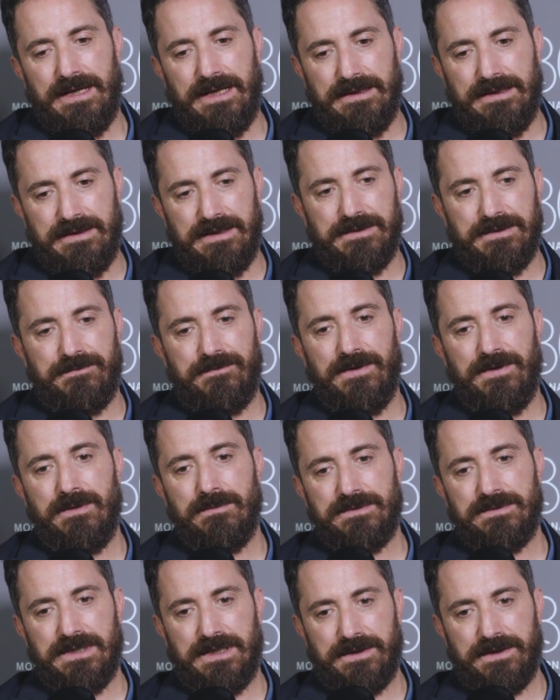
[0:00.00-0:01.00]
in these
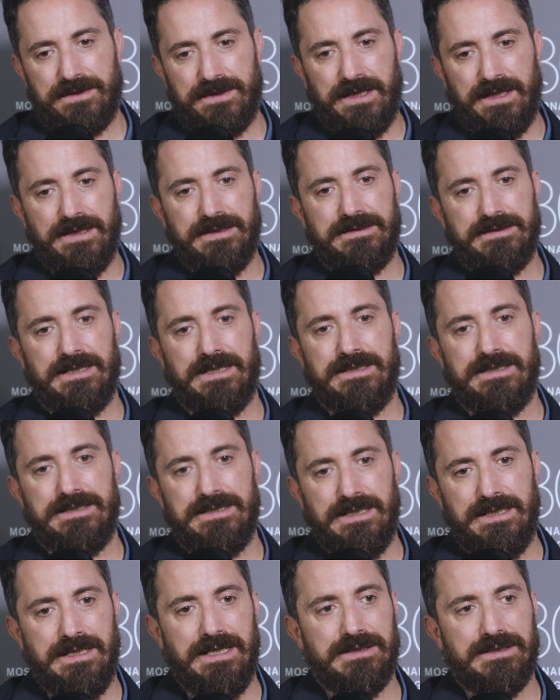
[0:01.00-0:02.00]
films, there are things that
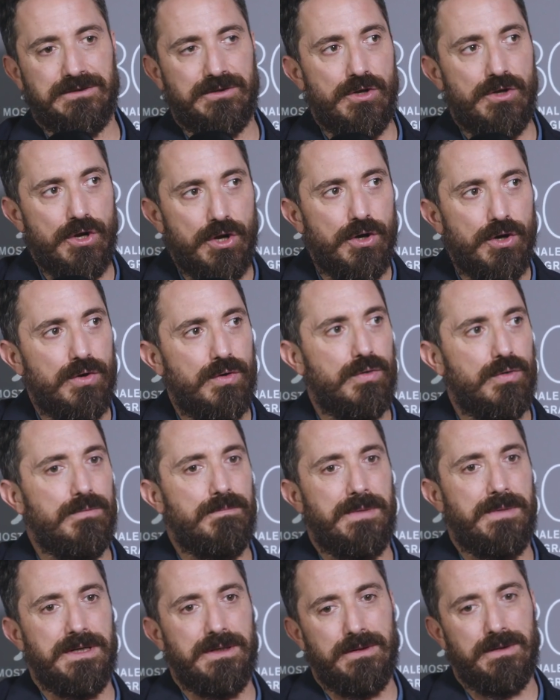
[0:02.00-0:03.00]
Chileans know,
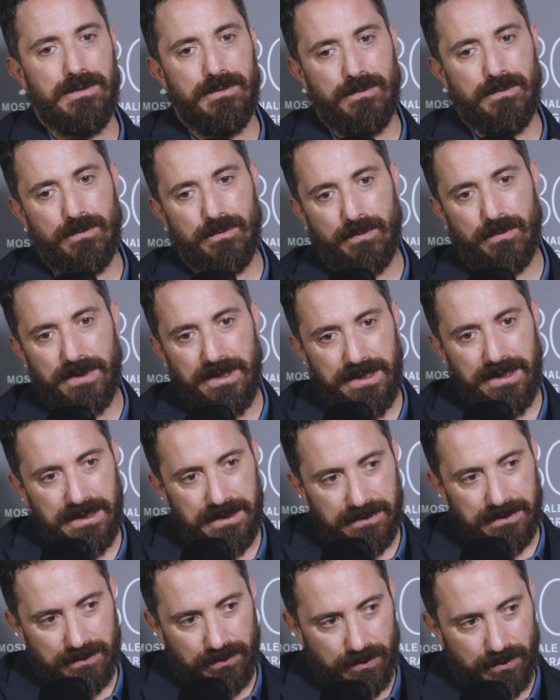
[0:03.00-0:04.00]
but we
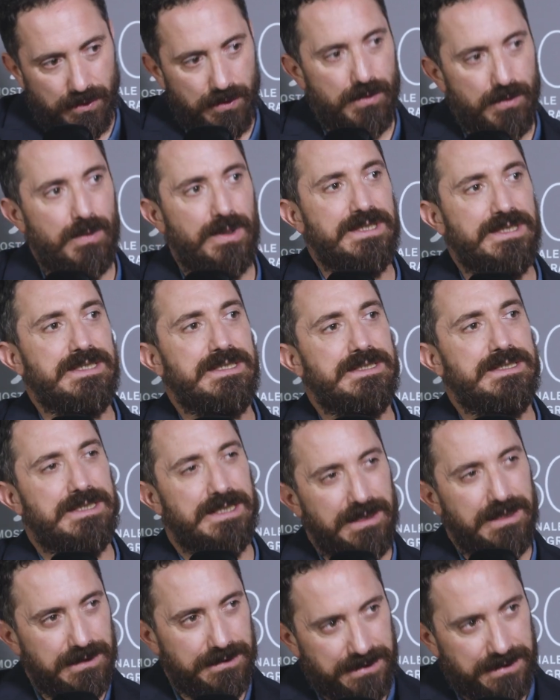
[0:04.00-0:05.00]
go and
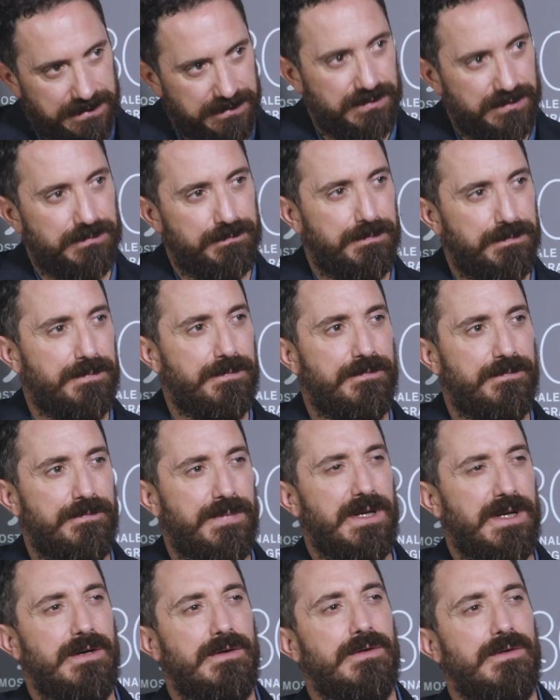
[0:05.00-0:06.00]
tell that
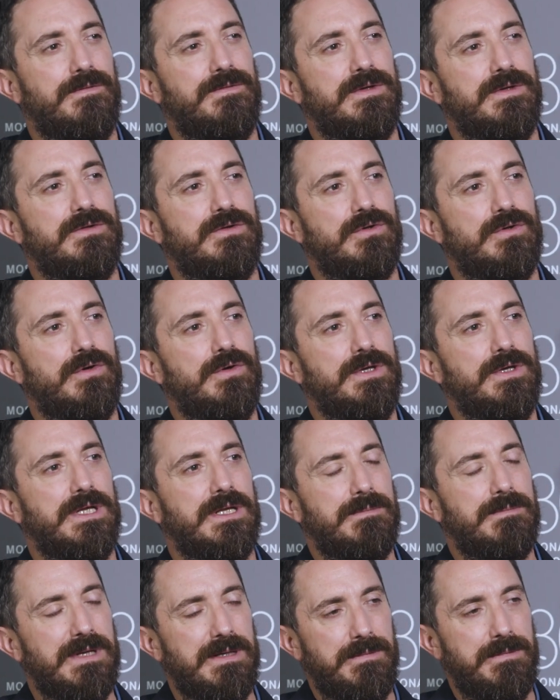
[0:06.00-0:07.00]
part of the story
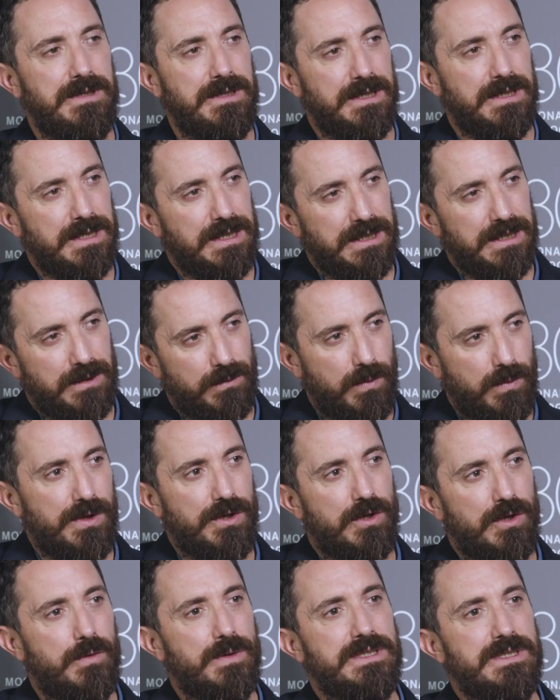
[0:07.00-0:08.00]
that maybe we
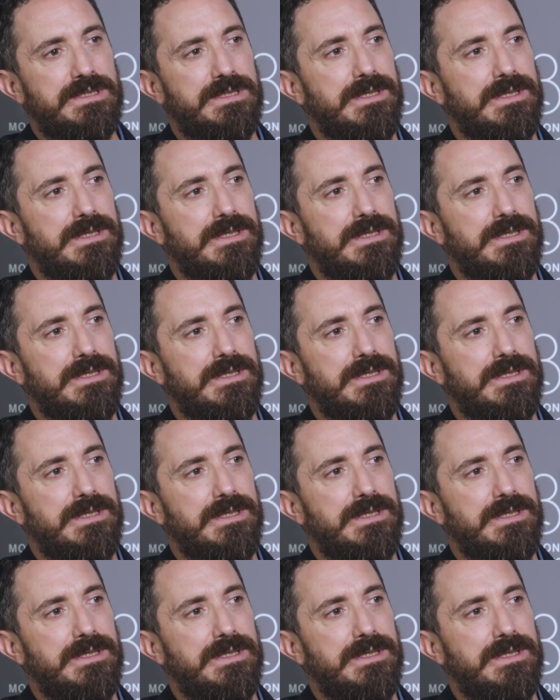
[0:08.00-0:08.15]
know in